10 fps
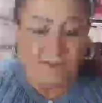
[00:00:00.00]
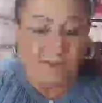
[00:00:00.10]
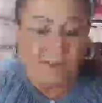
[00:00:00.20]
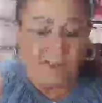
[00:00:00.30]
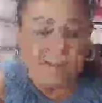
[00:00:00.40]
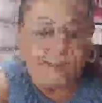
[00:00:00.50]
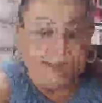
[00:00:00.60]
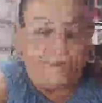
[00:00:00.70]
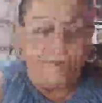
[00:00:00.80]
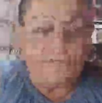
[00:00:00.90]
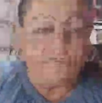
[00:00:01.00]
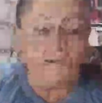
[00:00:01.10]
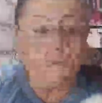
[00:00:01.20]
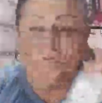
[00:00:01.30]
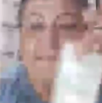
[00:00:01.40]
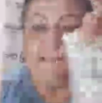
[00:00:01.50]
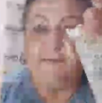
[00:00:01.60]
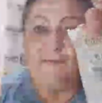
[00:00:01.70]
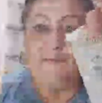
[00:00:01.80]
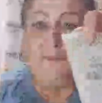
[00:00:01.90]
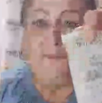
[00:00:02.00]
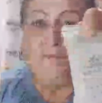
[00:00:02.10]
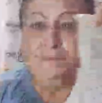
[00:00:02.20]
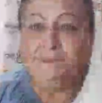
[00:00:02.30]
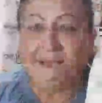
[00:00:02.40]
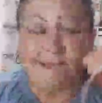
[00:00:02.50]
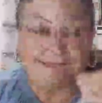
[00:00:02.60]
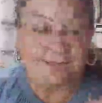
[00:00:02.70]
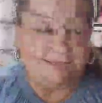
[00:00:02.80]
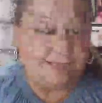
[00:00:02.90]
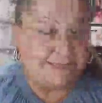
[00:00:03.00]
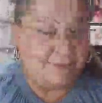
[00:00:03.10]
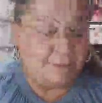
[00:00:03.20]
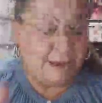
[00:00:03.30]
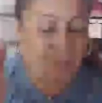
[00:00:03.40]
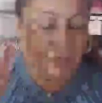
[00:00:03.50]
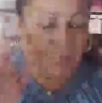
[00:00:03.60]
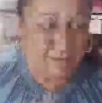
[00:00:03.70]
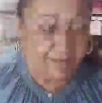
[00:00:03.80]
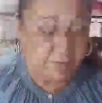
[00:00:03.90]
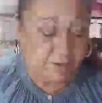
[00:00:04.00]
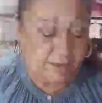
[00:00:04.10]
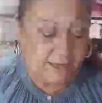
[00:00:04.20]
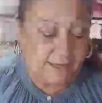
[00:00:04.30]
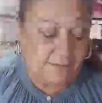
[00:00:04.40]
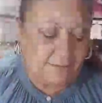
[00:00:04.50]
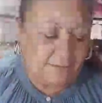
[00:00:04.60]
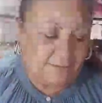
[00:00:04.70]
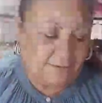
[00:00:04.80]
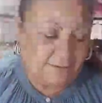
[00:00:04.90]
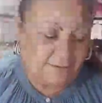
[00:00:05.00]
They give you this 40% coupon. Guys, they send better coupons than what they give you.